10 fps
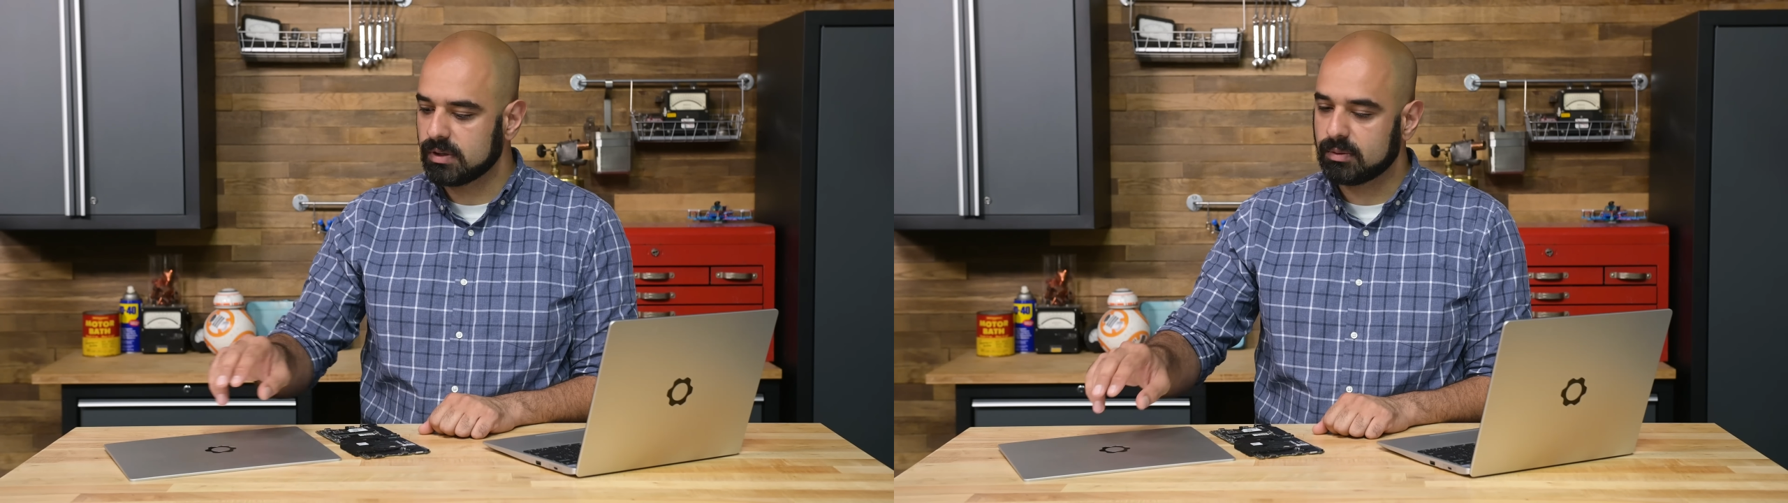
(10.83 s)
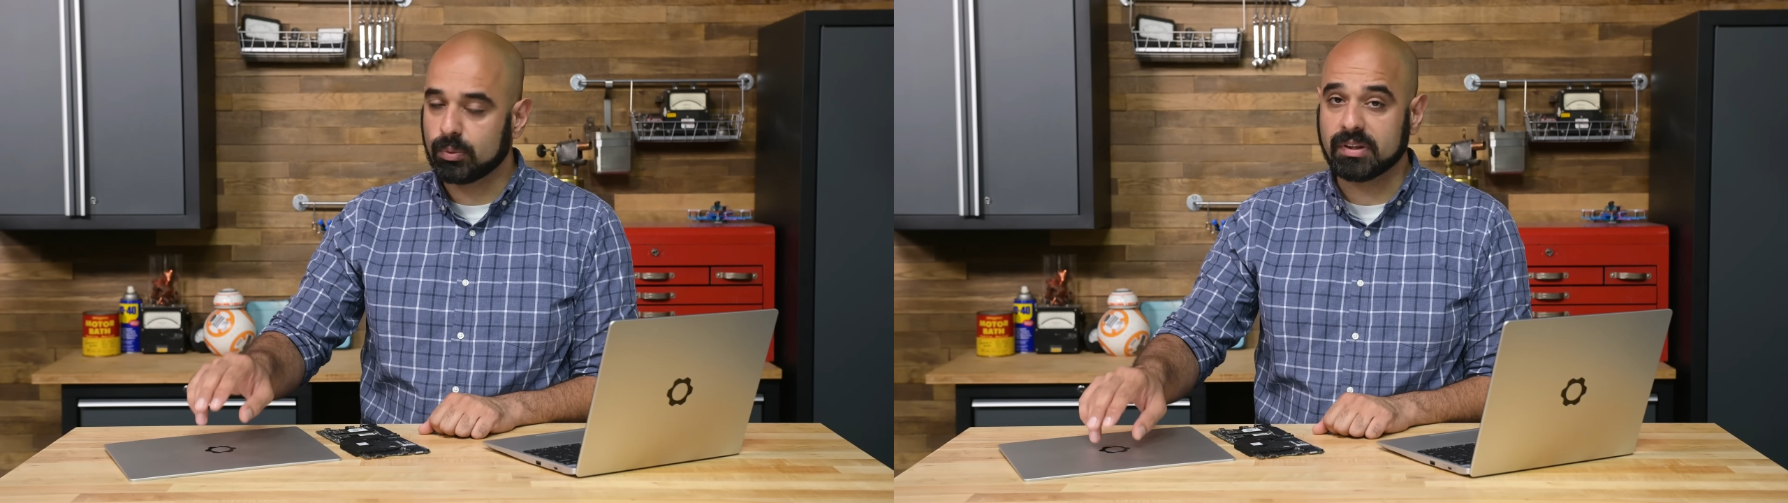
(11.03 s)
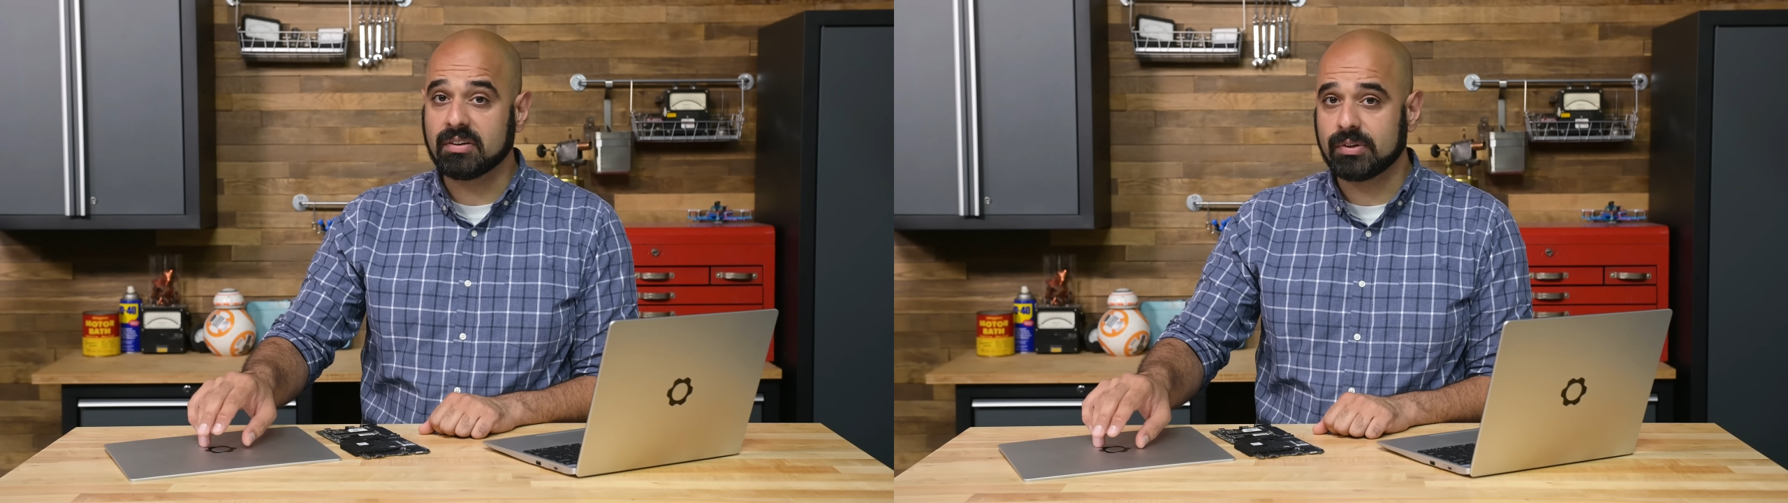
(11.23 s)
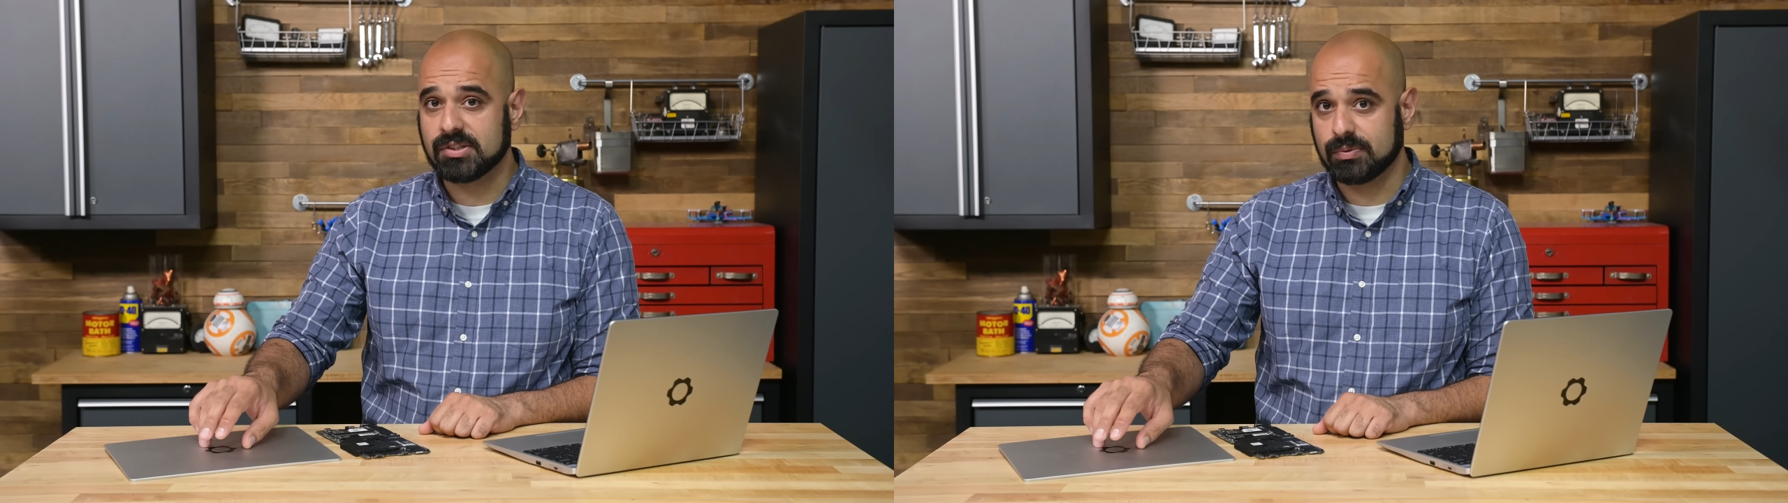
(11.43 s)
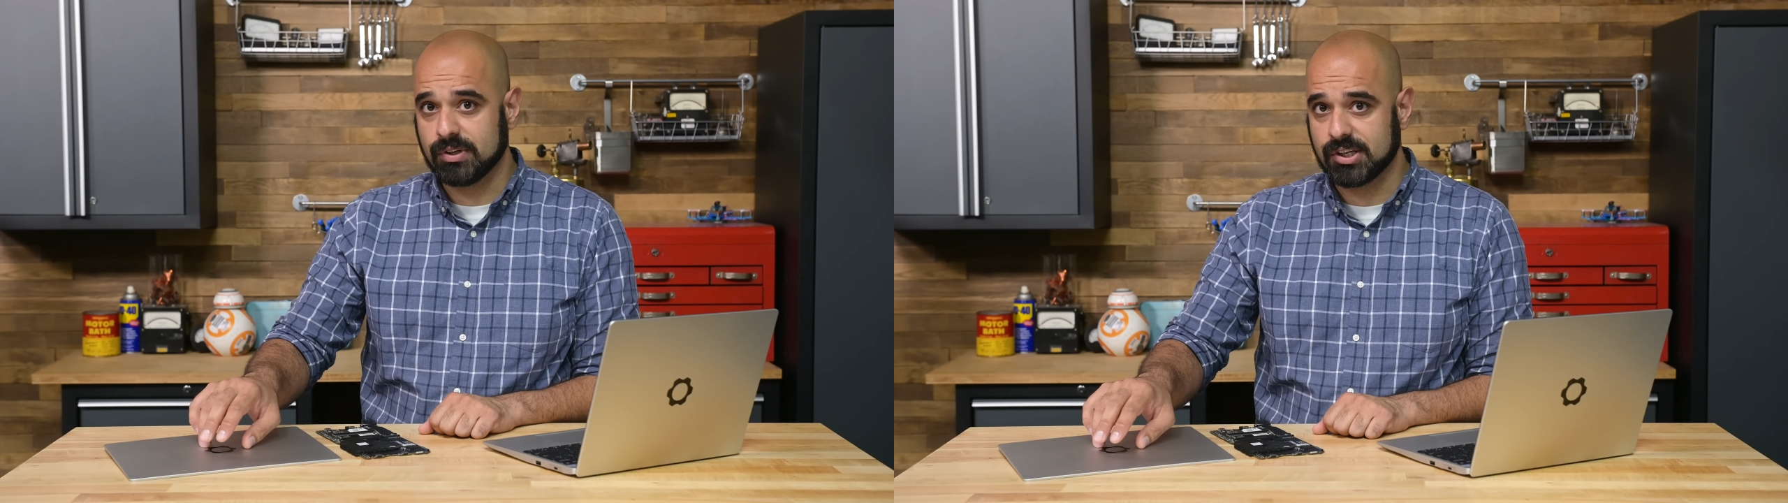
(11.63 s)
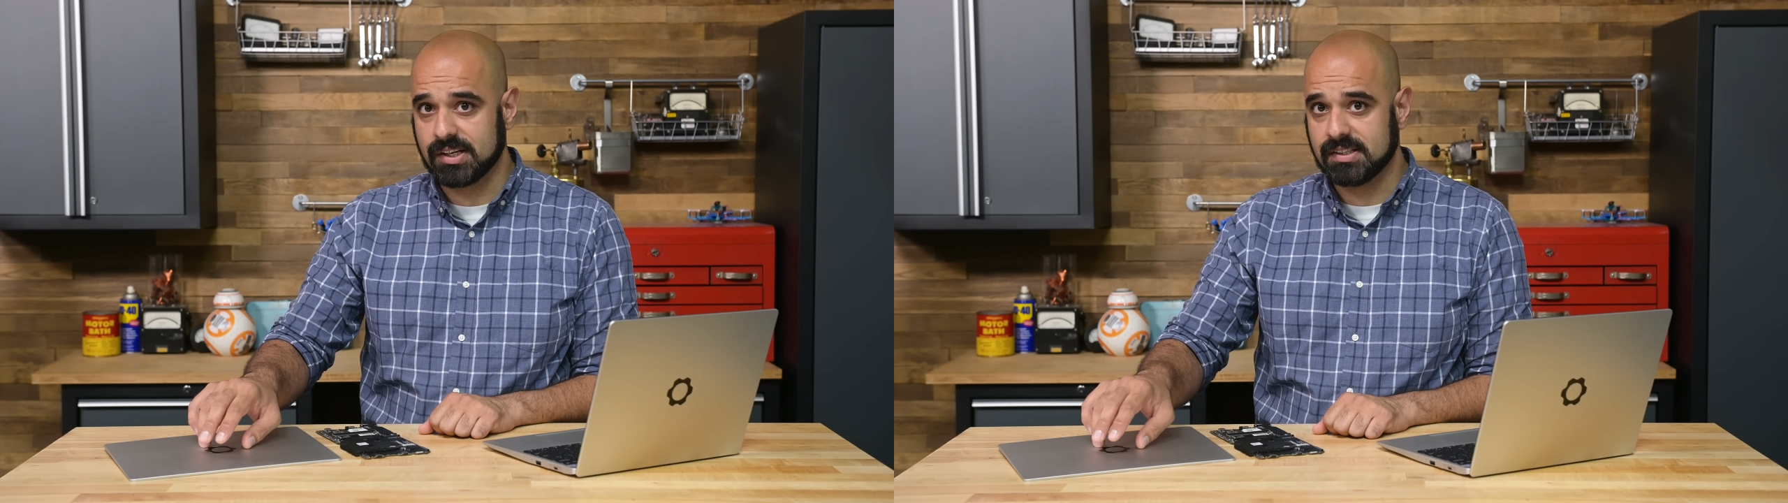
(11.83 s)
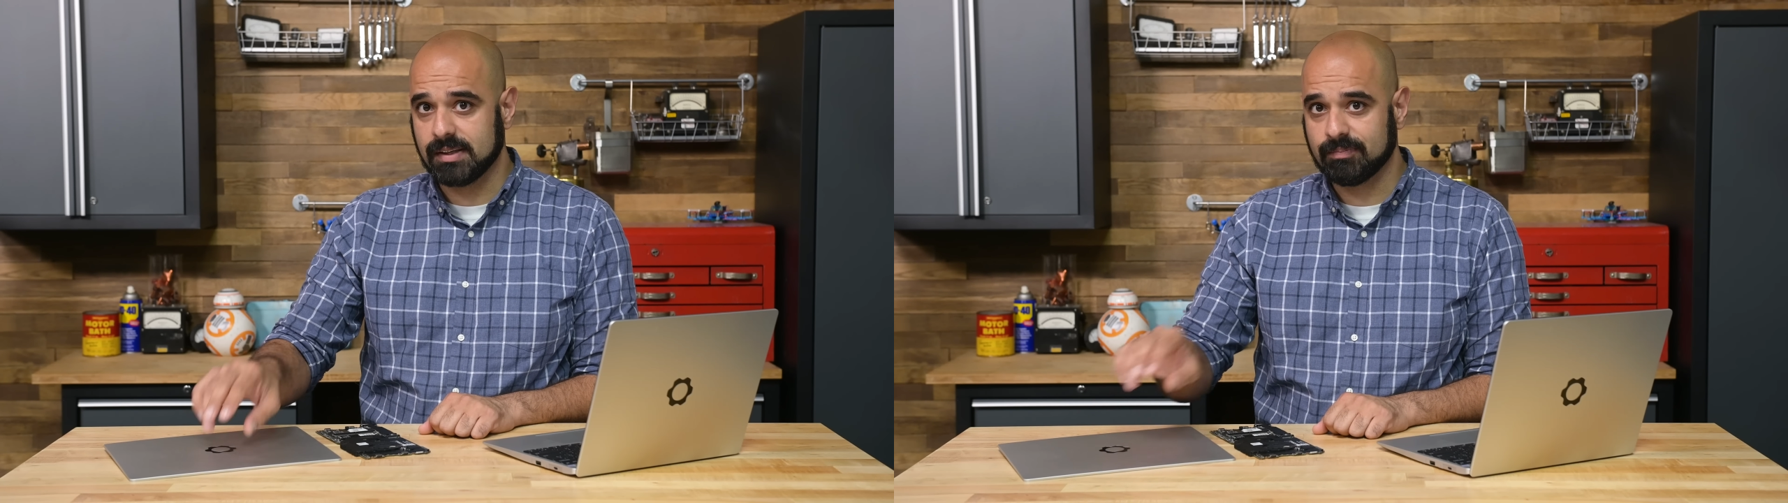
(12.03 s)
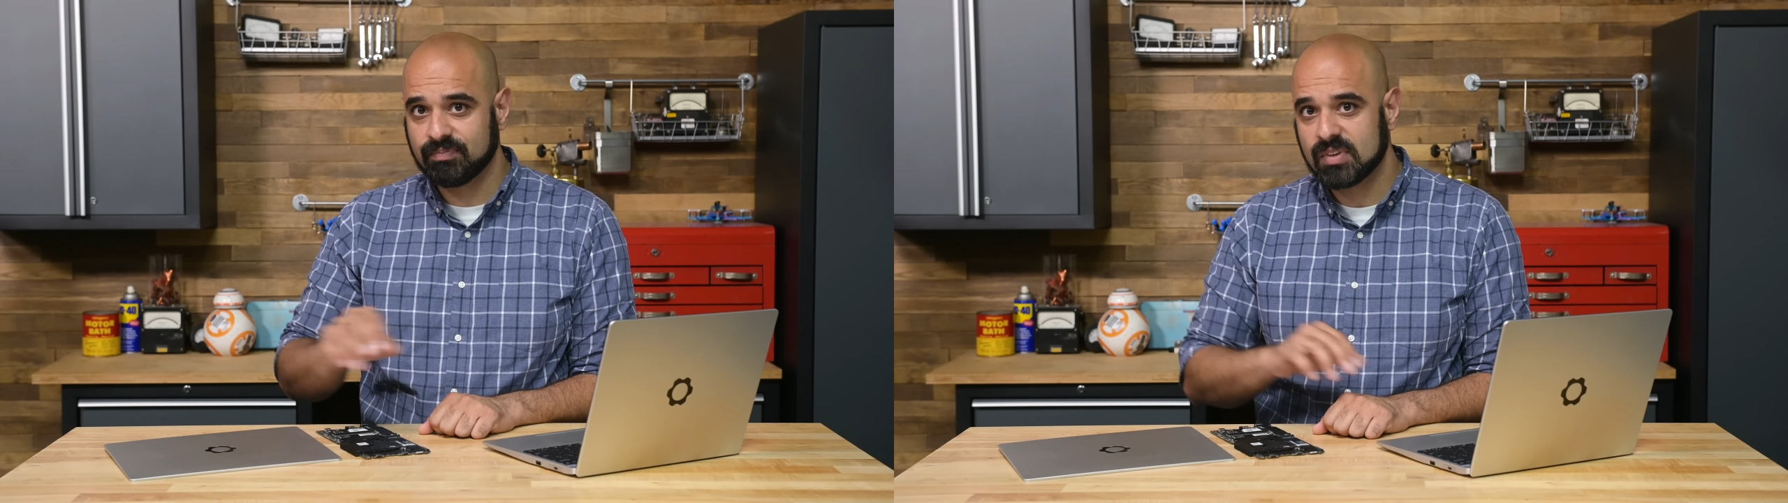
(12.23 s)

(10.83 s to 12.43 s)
lid with increased rigidity.